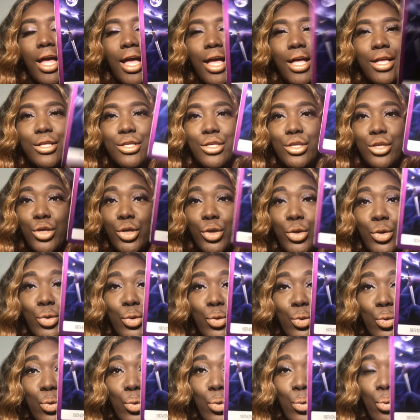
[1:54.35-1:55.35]

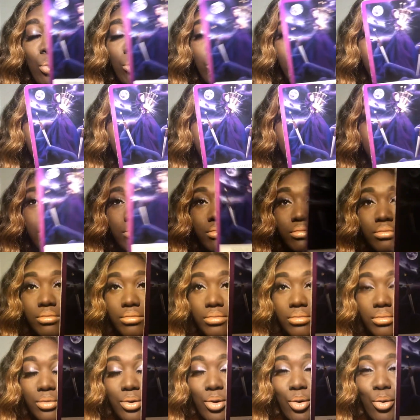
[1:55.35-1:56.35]
You
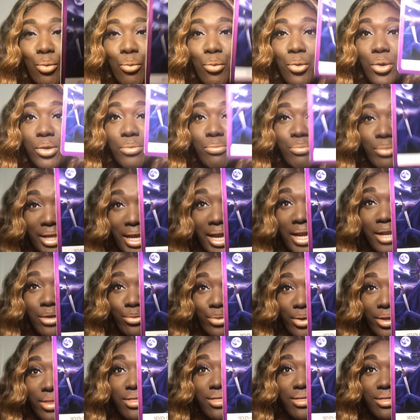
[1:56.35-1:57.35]
were played
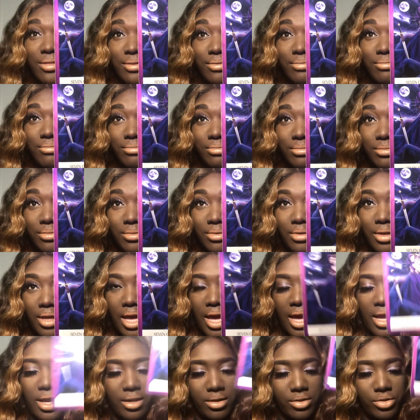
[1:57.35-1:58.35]
with,
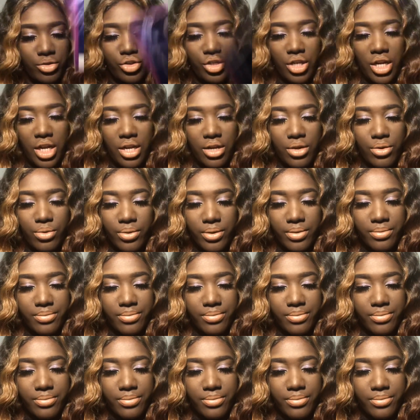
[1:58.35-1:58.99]
okay? Cheated on.